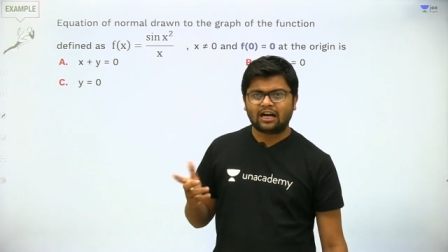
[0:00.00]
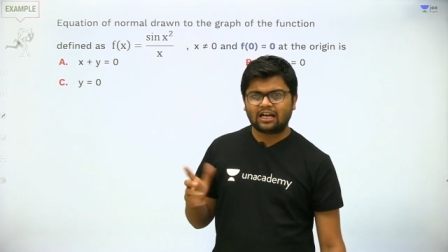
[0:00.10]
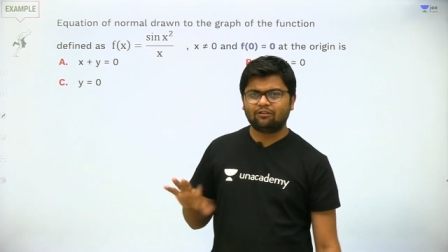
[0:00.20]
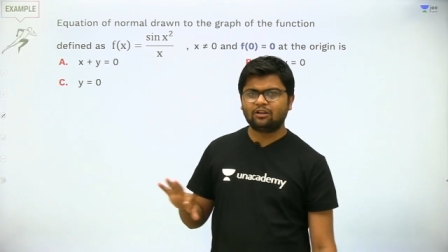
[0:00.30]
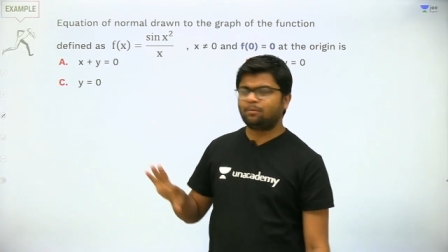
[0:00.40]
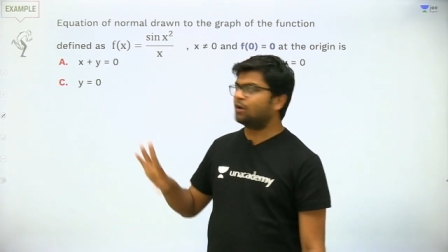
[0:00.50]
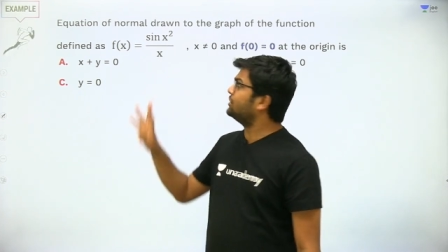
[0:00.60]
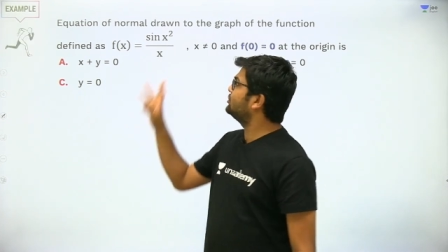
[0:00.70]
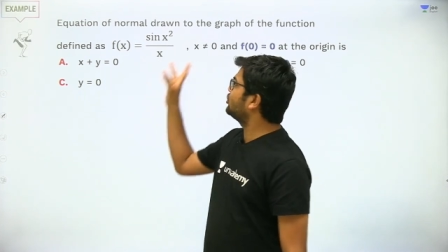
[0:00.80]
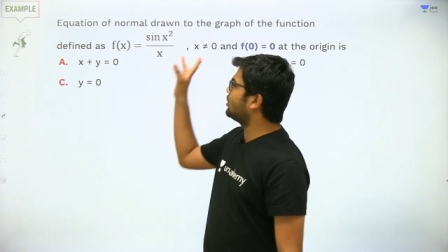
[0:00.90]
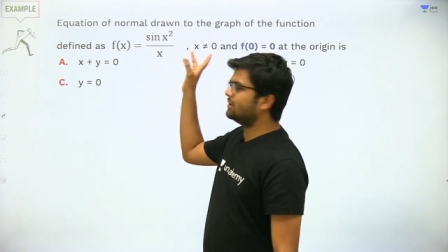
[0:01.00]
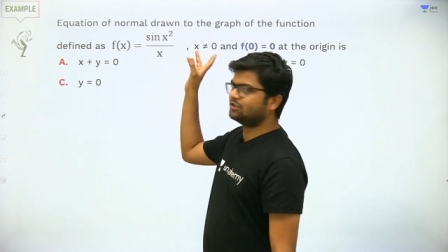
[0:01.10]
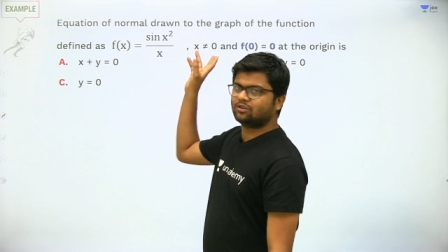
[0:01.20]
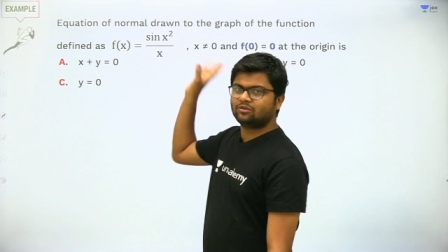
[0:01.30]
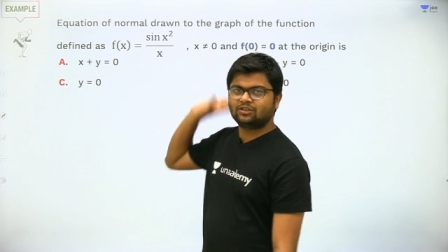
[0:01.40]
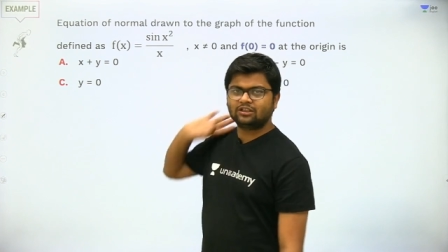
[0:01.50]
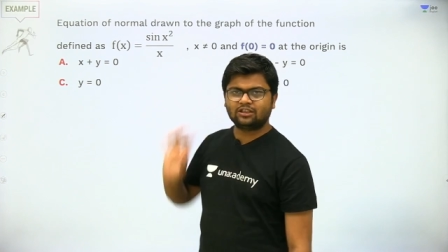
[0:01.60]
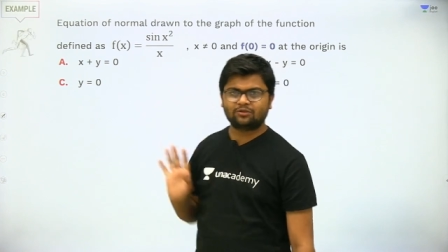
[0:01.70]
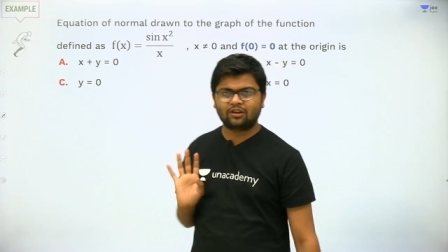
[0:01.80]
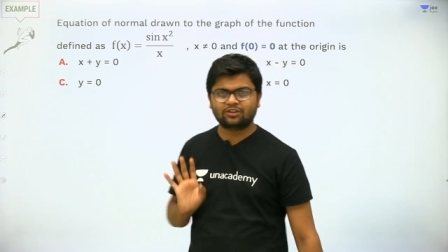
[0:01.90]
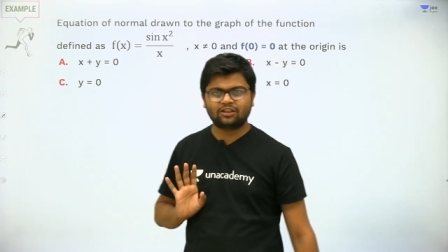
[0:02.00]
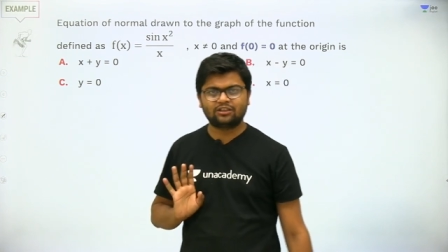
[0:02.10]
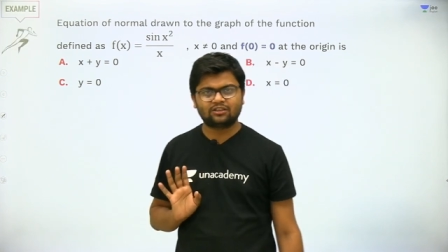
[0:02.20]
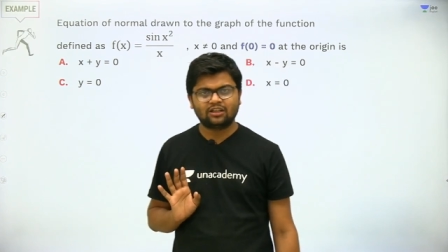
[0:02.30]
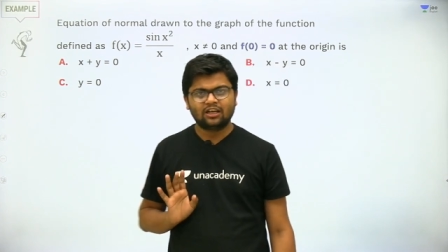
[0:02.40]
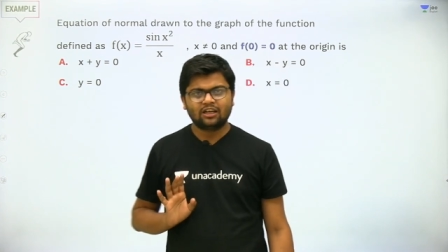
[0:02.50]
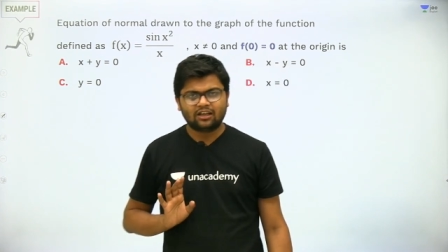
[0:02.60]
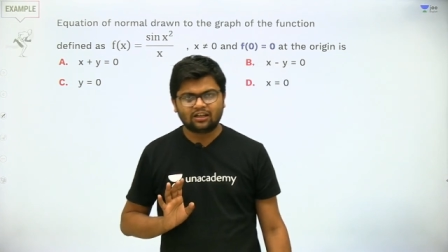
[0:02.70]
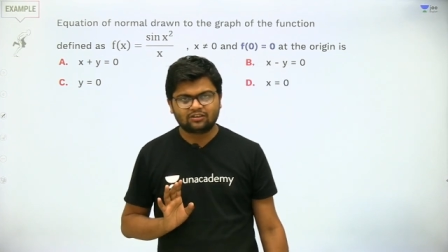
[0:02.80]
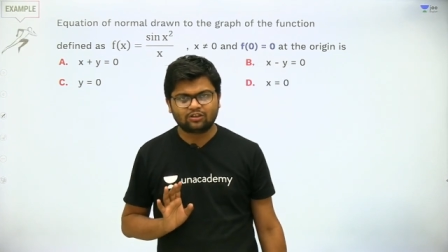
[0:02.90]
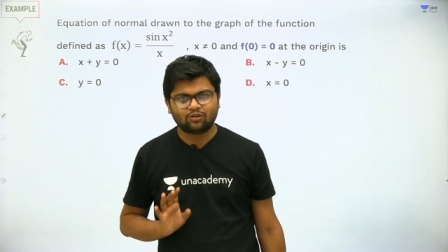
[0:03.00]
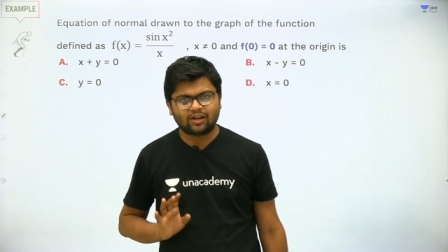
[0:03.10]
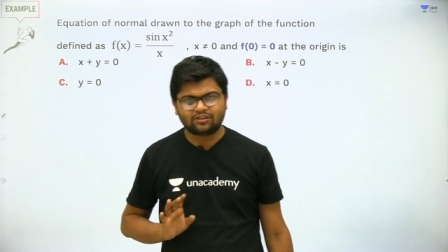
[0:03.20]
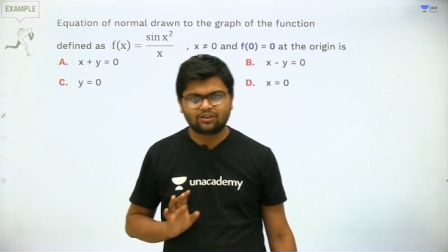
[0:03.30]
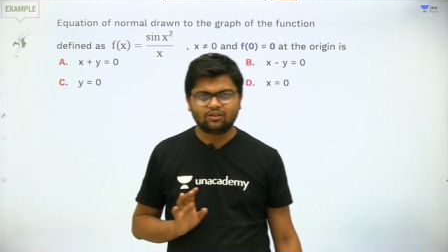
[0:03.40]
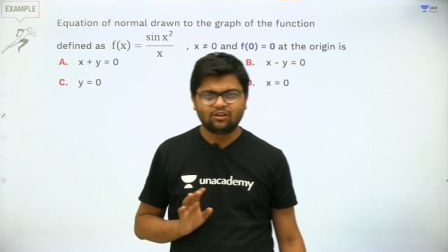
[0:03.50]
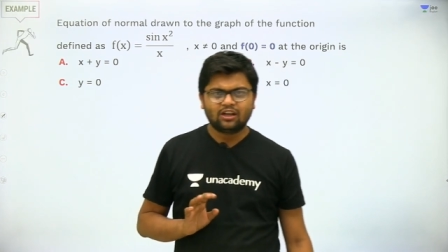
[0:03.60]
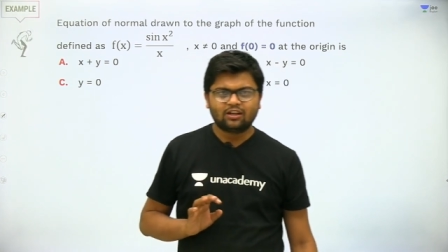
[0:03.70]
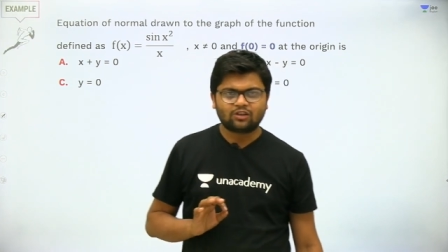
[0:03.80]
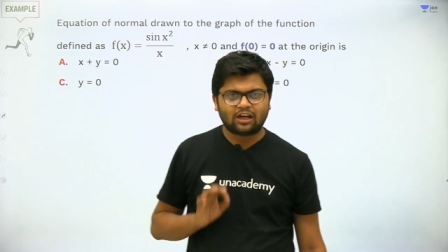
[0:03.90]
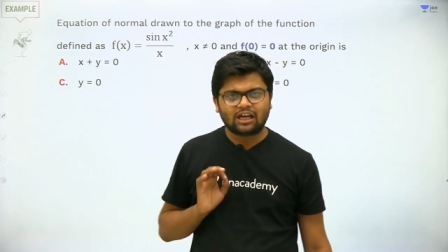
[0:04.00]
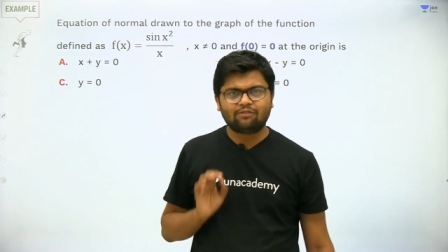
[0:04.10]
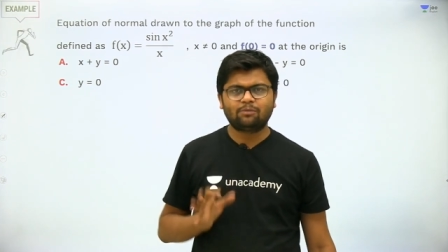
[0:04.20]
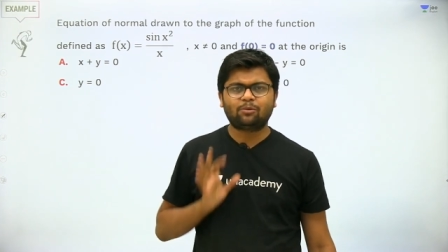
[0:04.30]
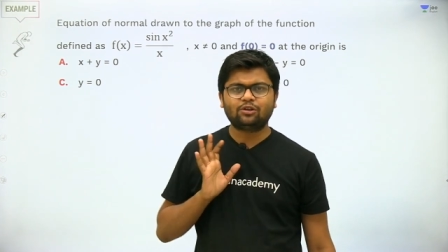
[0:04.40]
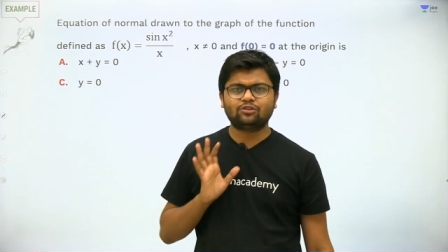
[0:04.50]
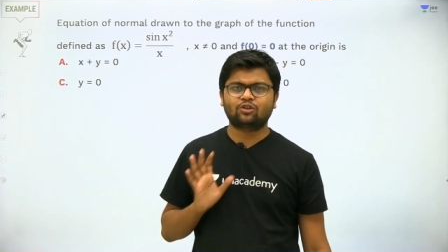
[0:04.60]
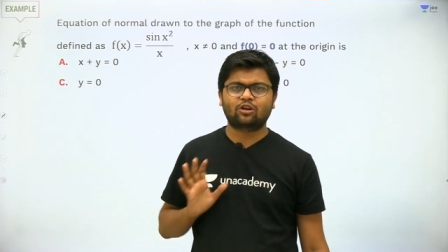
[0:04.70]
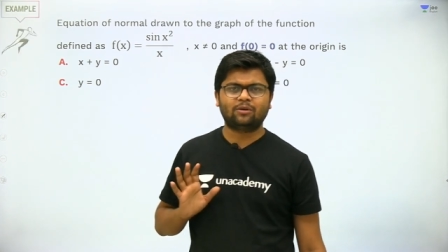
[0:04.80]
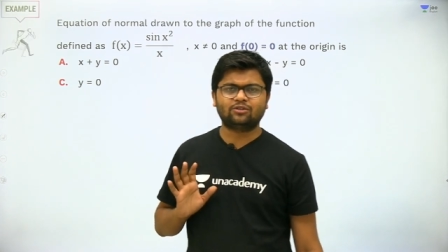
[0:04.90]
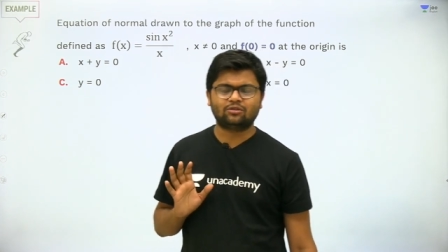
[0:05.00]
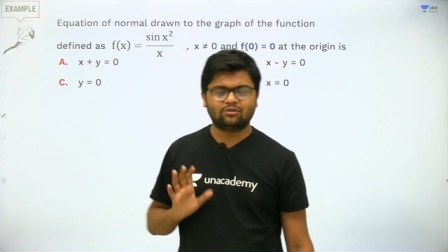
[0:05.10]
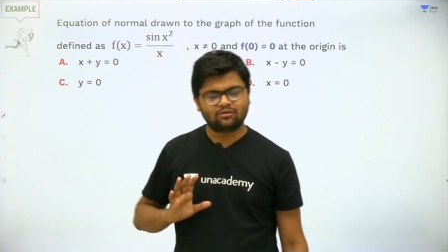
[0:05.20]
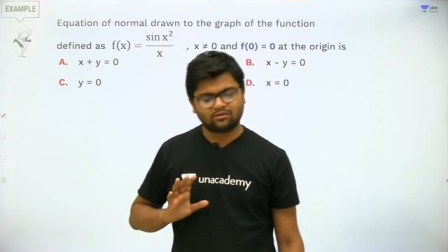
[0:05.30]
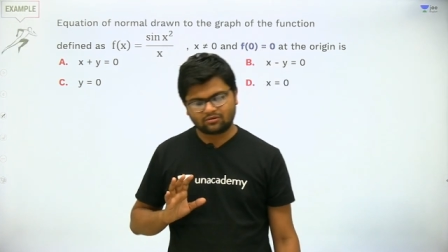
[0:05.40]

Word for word: I have the point zero comma zero, since this function is uh, zero at zero, so I have the point zero comma zero.